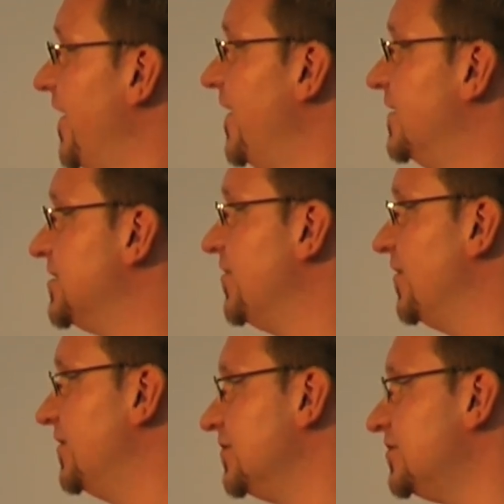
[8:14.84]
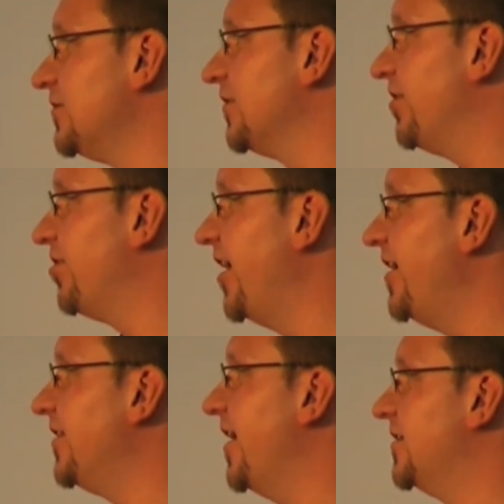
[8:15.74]
So you should
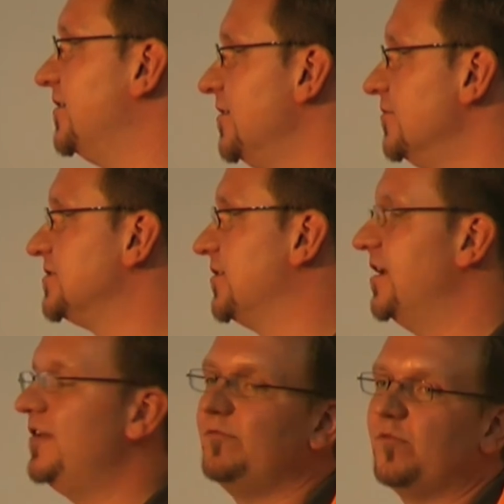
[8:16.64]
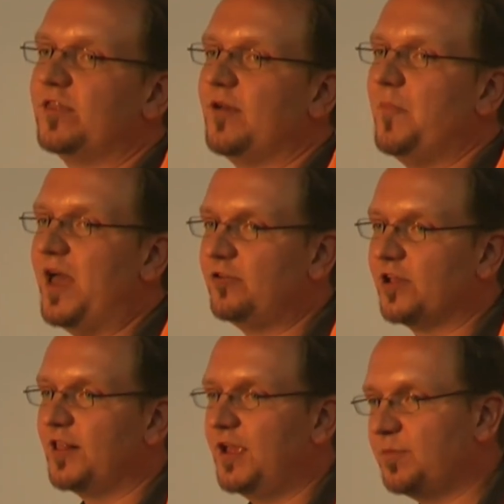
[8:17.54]
think like a user, even with a manual
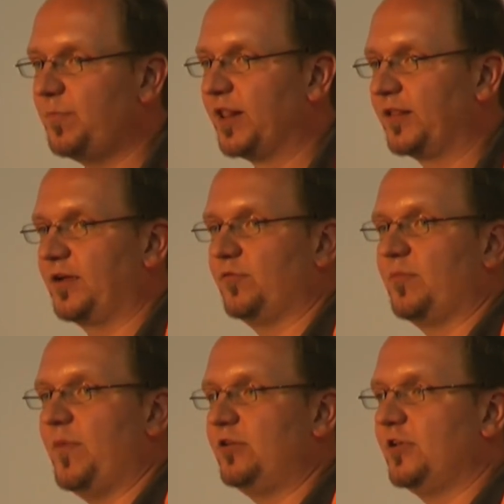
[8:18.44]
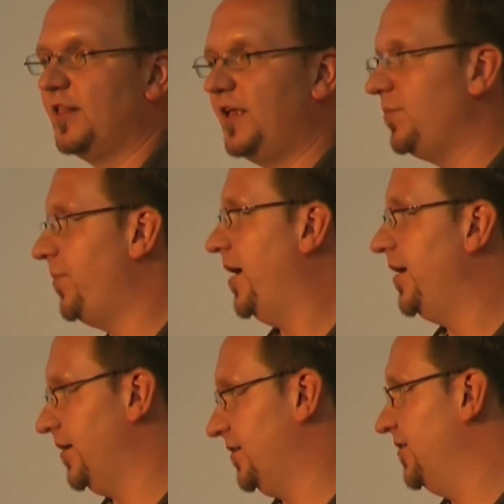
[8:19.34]
link building, with a manual link
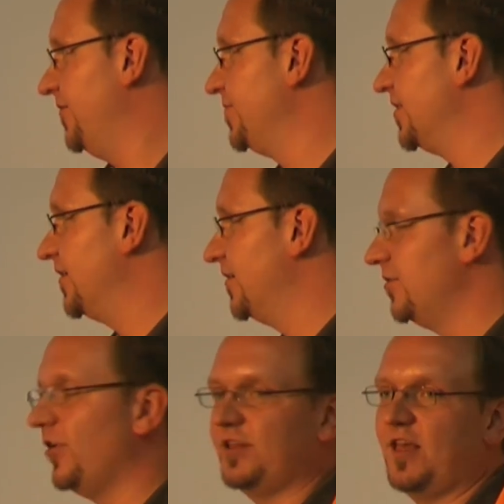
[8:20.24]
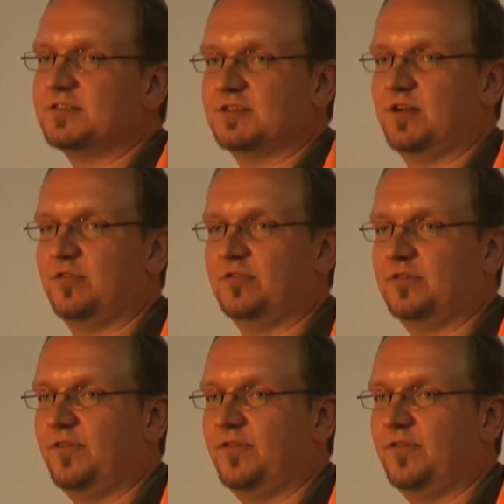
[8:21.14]
buying, not an SEO.